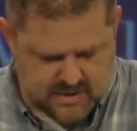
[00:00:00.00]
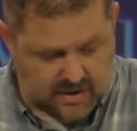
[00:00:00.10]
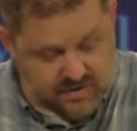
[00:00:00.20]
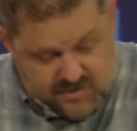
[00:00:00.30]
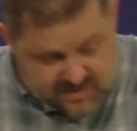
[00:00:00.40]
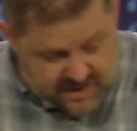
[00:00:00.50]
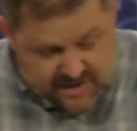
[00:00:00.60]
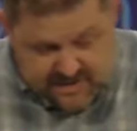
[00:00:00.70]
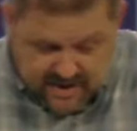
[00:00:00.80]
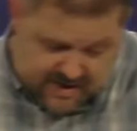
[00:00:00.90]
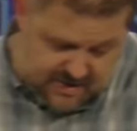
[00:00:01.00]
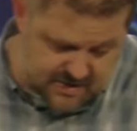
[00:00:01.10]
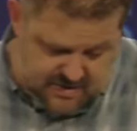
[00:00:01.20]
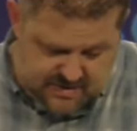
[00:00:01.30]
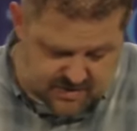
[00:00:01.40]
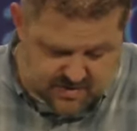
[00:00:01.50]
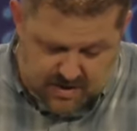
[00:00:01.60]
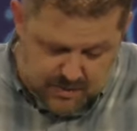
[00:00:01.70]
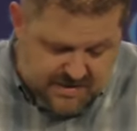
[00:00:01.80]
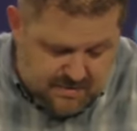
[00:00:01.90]
He also says, hey, there's
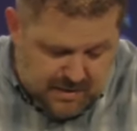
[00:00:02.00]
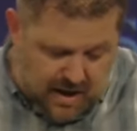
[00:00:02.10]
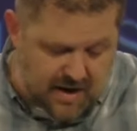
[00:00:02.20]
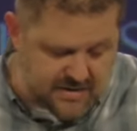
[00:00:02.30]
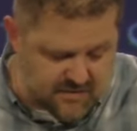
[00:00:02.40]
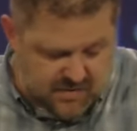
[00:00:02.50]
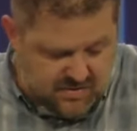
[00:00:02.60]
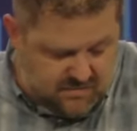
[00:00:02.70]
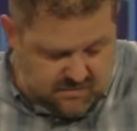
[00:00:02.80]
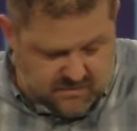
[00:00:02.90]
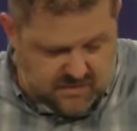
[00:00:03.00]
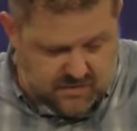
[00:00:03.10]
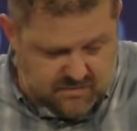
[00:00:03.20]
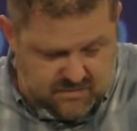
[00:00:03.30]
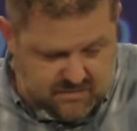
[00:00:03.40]
going to be some loss if you, if you